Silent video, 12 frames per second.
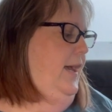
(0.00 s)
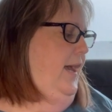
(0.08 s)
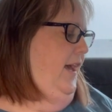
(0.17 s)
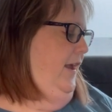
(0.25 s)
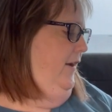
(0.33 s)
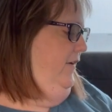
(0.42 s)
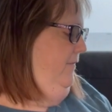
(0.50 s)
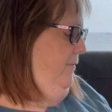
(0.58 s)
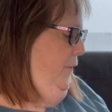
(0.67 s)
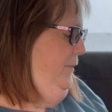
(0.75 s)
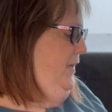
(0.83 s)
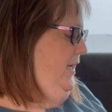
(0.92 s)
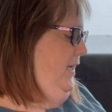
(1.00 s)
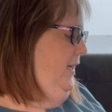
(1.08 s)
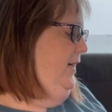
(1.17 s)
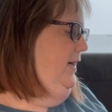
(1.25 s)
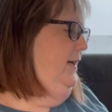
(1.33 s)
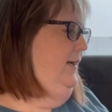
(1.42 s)
And for
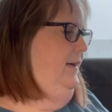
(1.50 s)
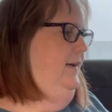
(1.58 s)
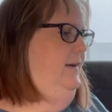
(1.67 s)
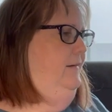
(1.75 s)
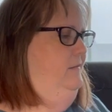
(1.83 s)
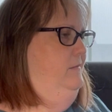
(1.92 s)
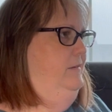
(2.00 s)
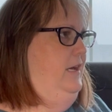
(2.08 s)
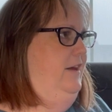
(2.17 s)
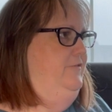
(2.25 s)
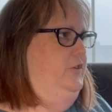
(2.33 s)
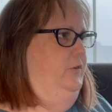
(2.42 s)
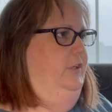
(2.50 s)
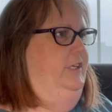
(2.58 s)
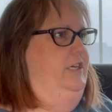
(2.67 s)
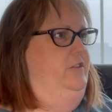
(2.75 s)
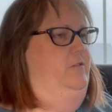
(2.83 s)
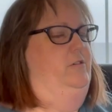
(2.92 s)
me, after
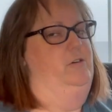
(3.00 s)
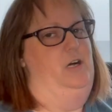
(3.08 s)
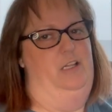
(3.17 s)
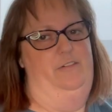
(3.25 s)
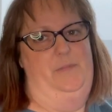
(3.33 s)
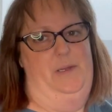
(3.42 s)
looking through all of my